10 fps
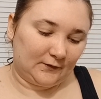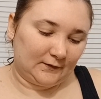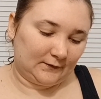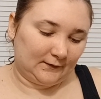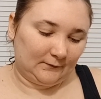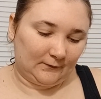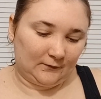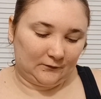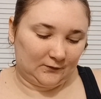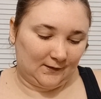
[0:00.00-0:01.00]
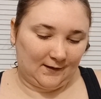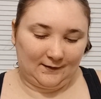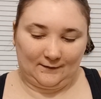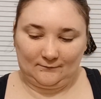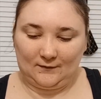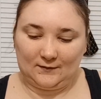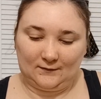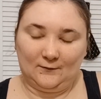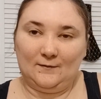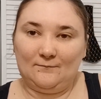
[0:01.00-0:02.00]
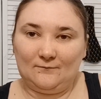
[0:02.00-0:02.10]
translate well to the eye. I just know it.